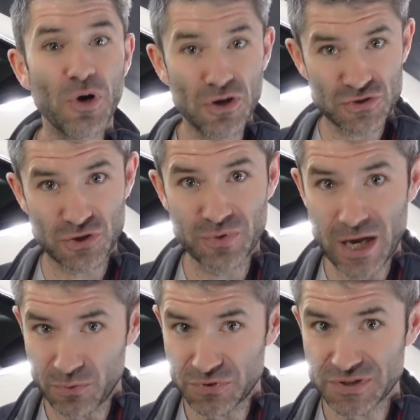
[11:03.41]
also
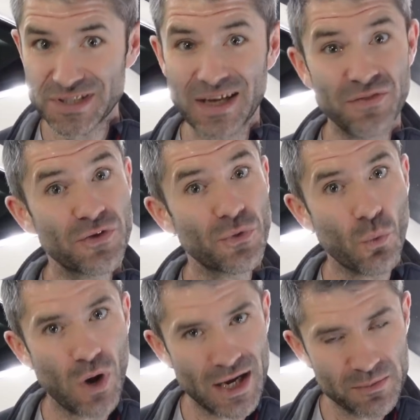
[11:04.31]
now understand that the
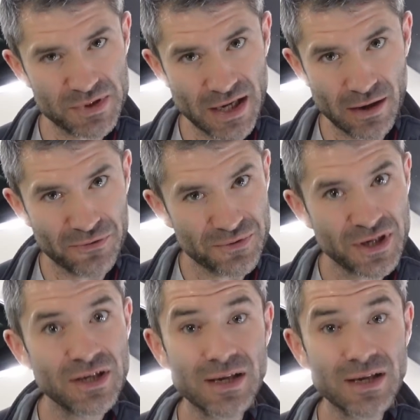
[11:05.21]
wipe down